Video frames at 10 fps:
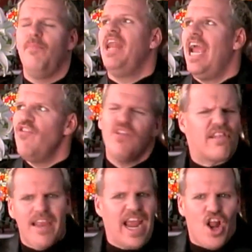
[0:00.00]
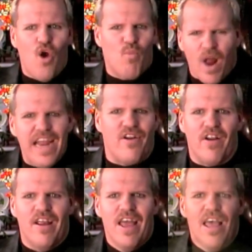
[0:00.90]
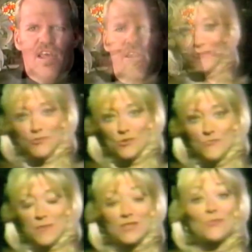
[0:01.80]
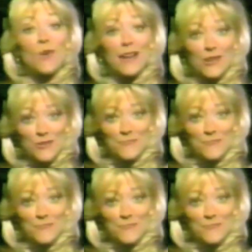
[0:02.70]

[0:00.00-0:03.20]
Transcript: I mean, Andrew's a stay-at-home writer. And Andrew is a writer.